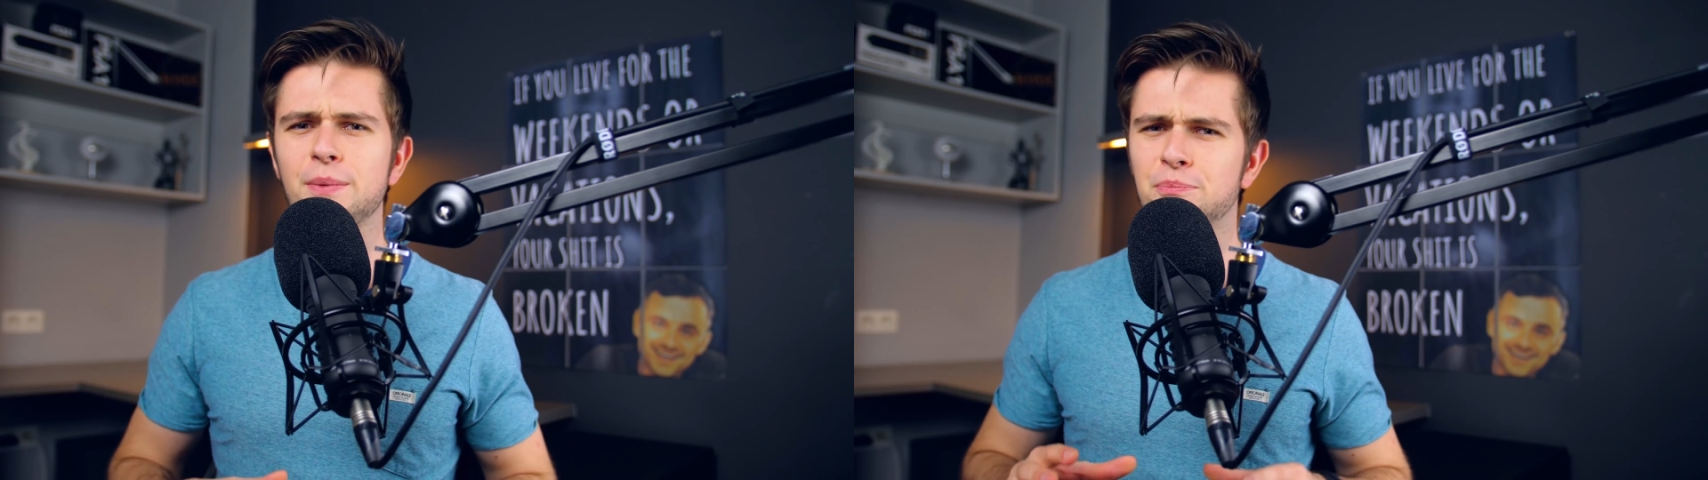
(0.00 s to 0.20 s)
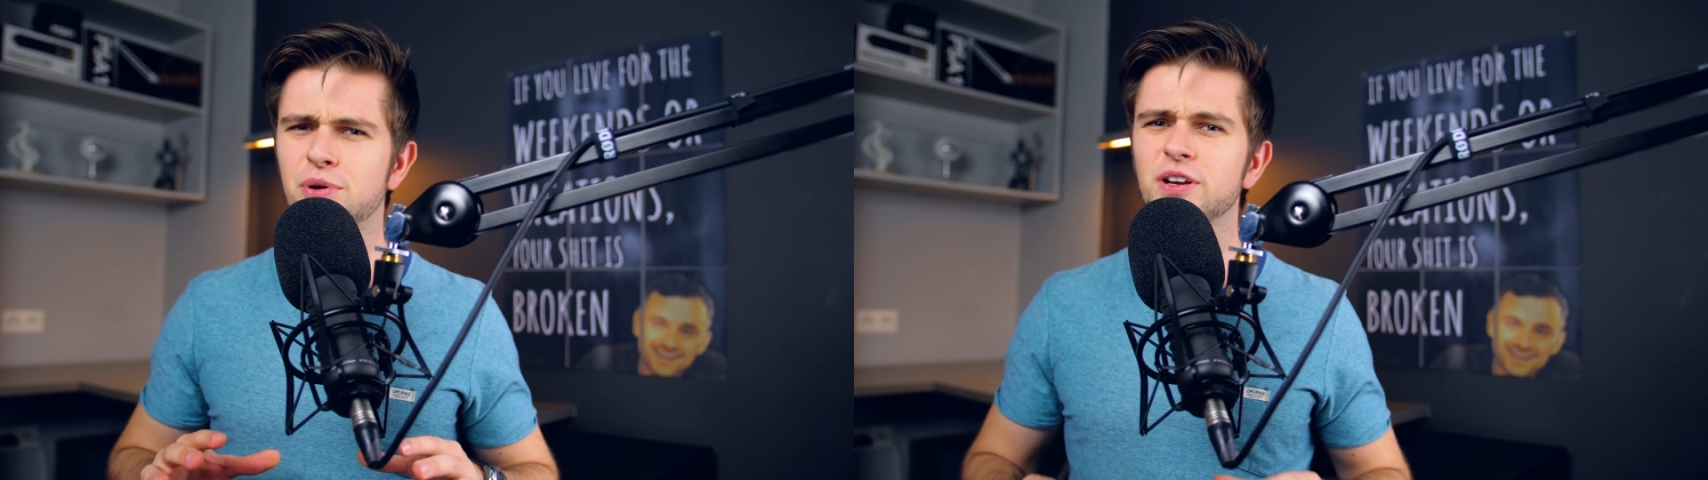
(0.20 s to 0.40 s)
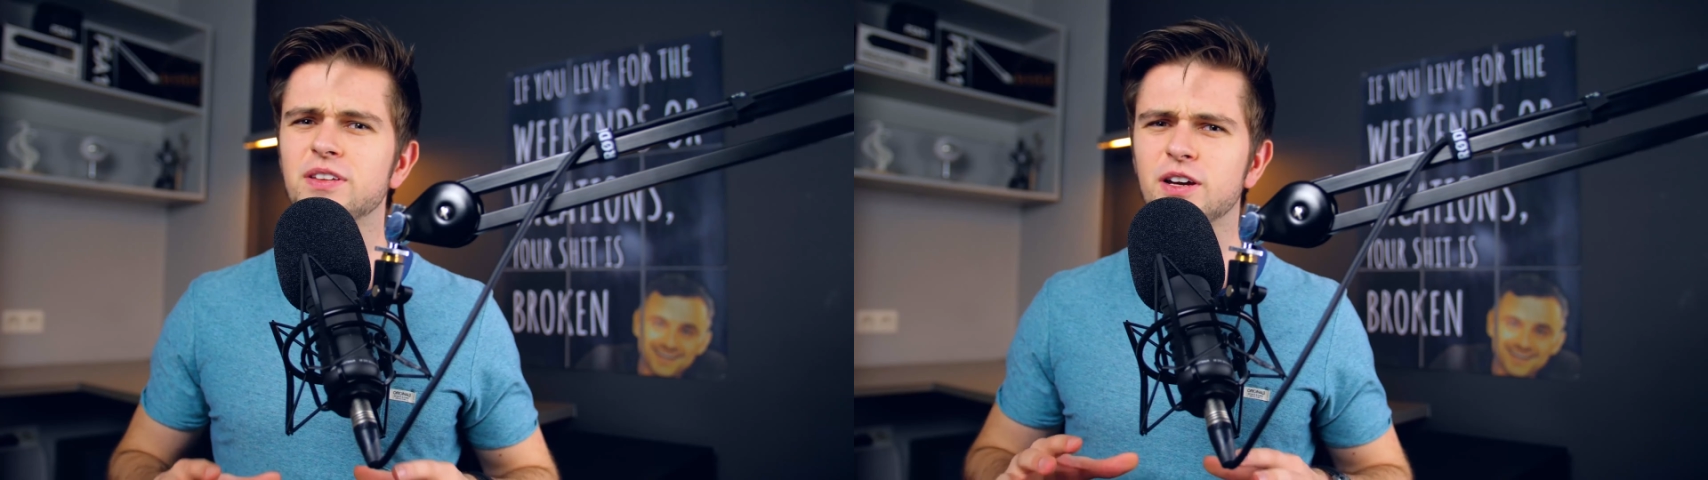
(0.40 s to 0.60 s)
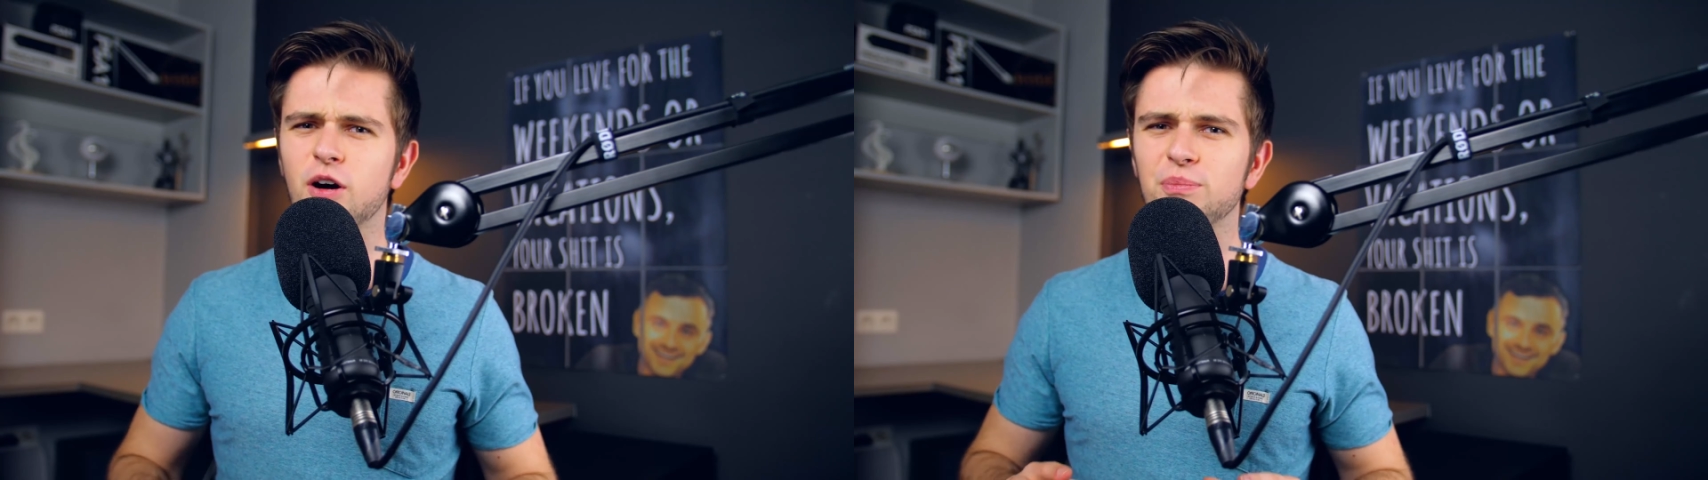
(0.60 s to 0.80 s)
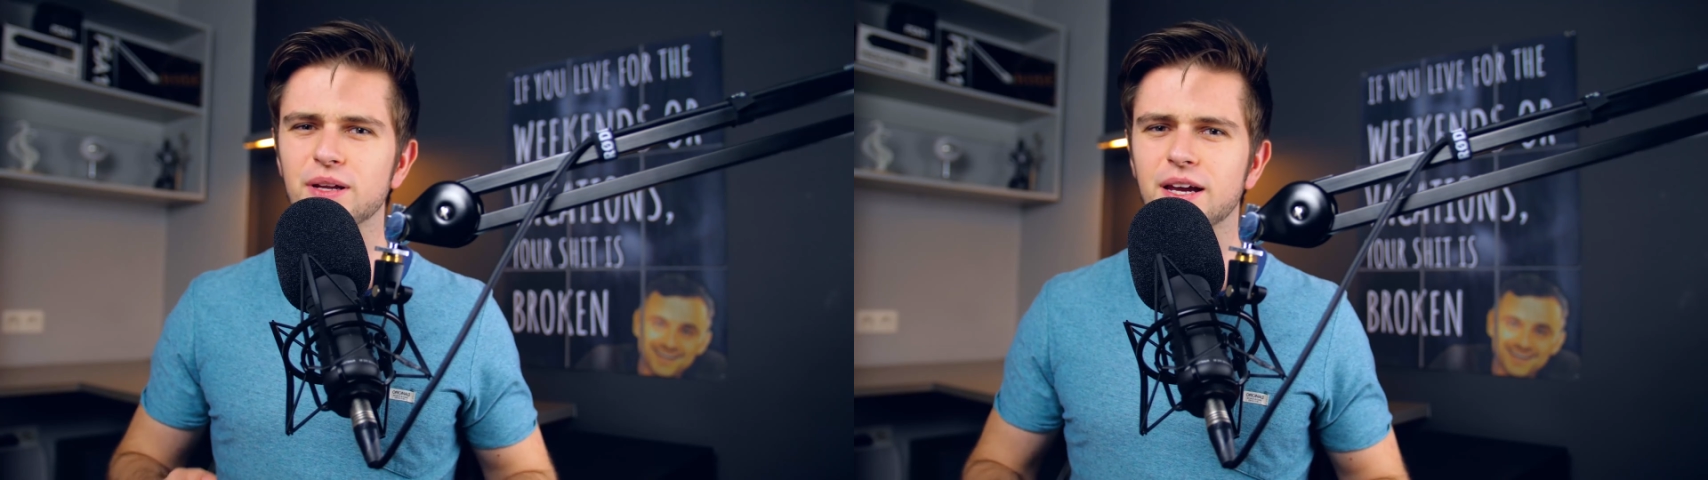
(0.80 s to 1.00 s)
a pretty
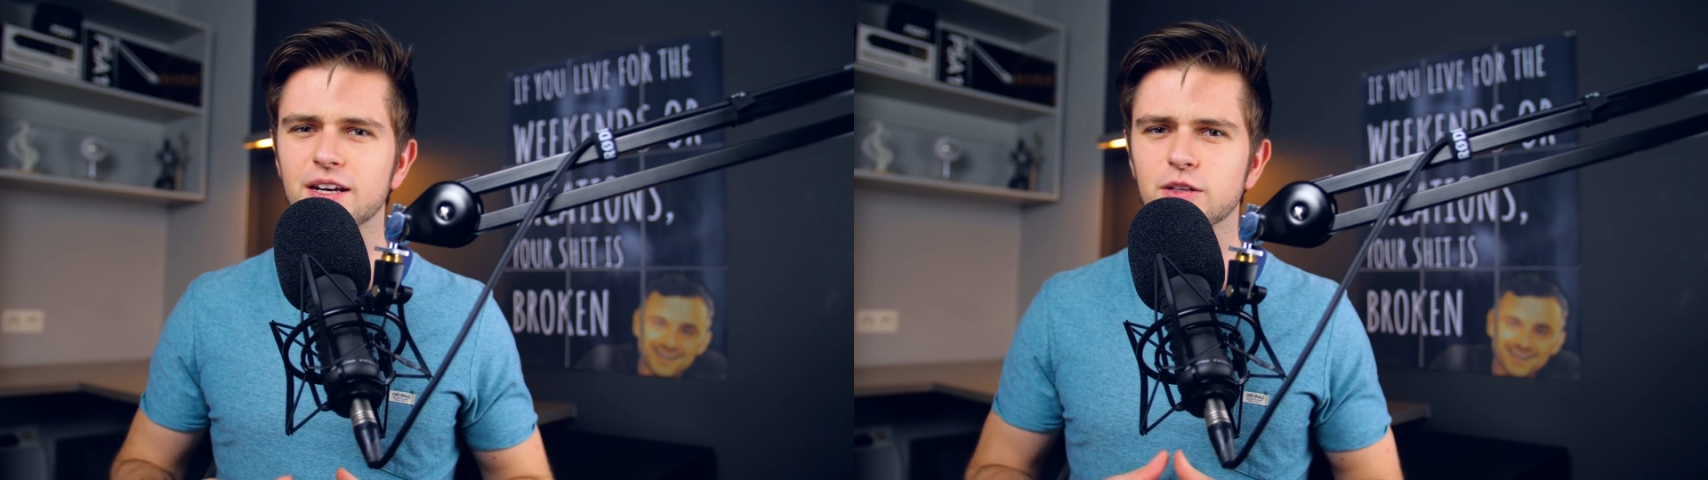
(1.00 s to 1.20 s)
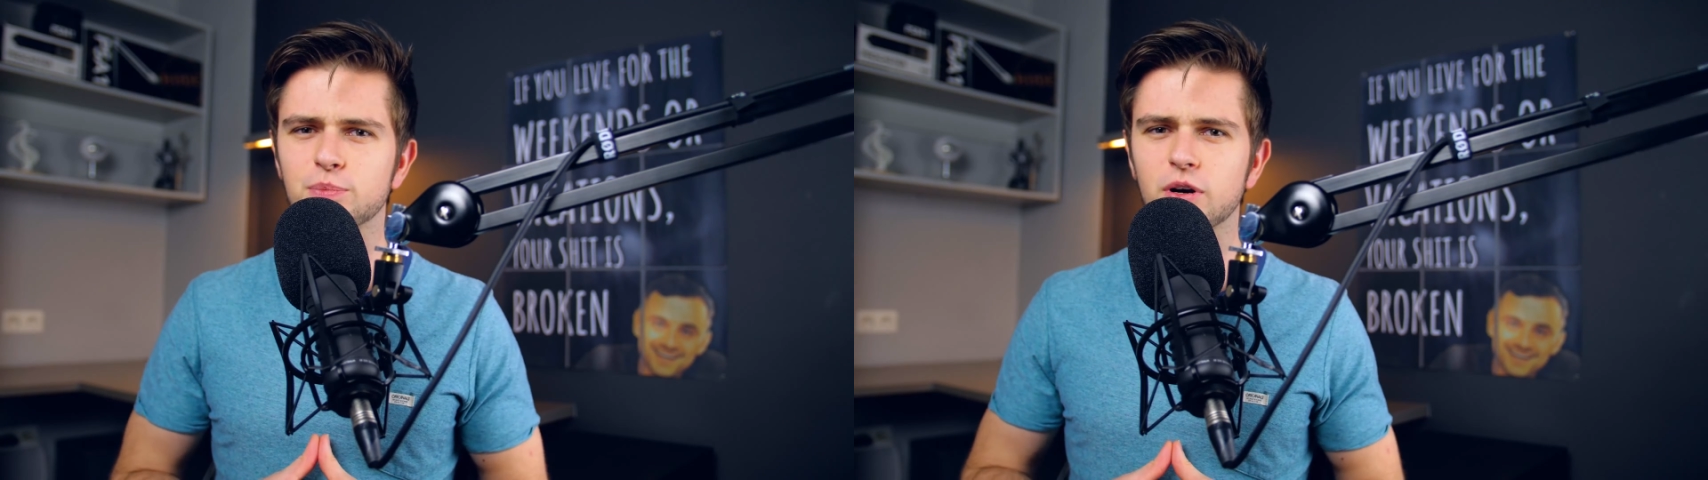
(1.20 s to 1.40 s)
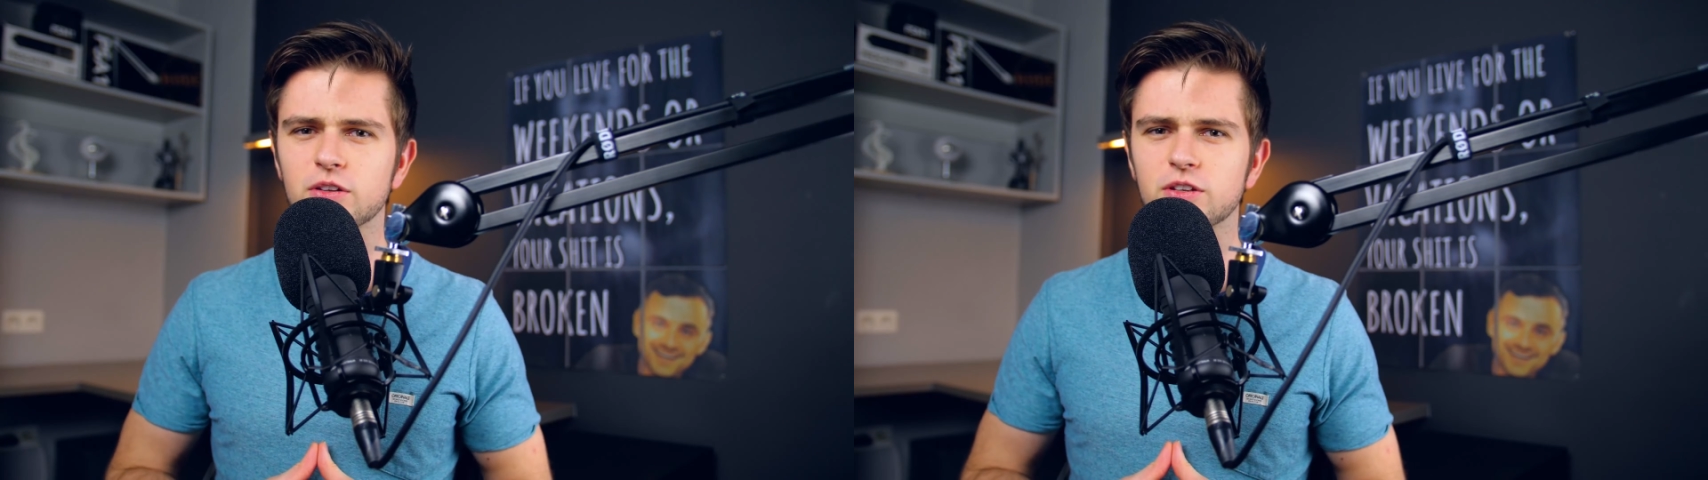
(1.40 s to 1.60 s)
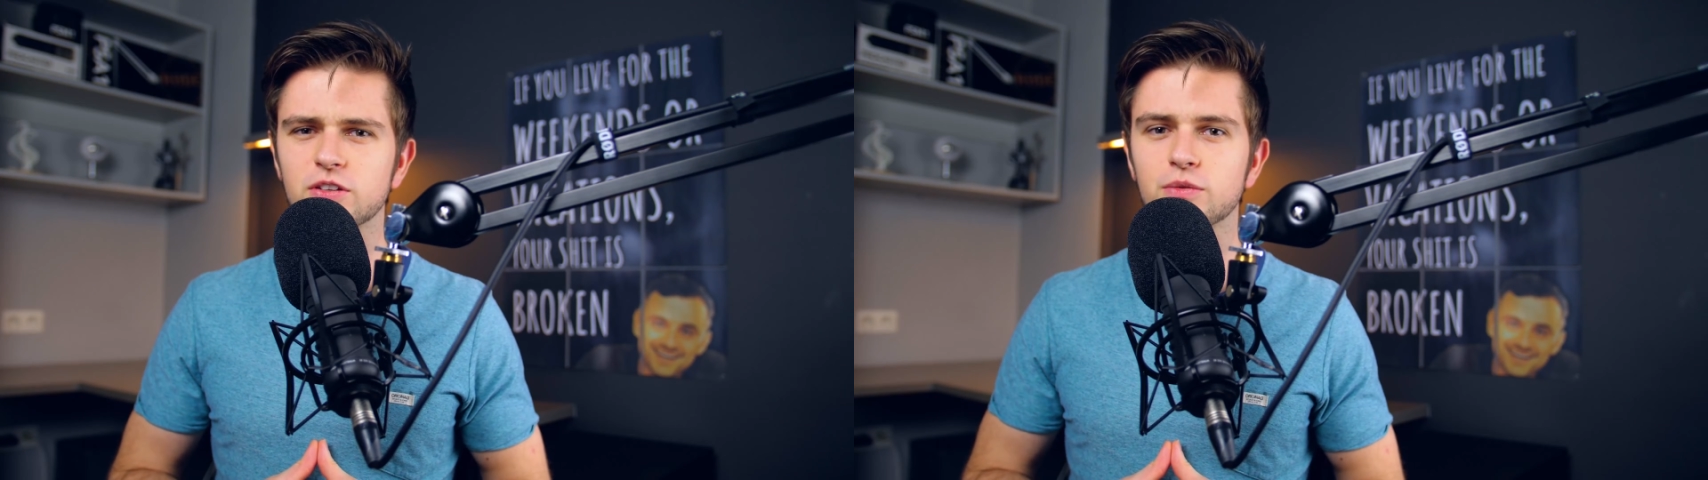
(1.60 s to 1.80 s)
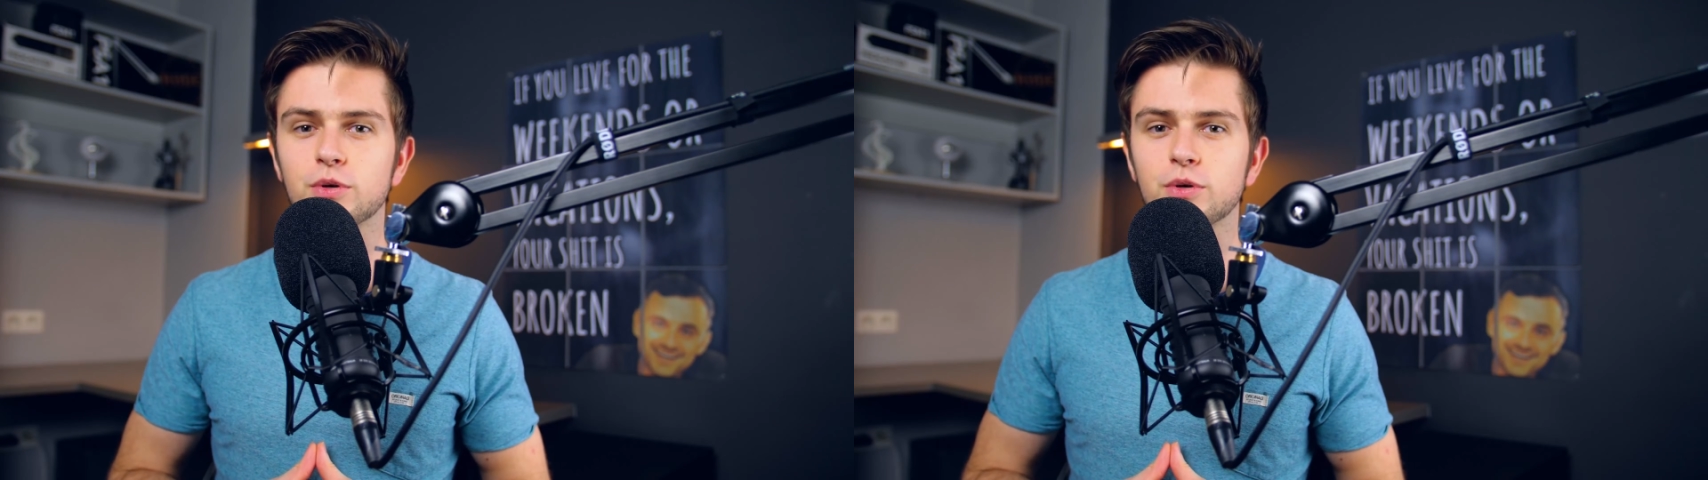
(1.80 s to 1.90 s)
complicated process,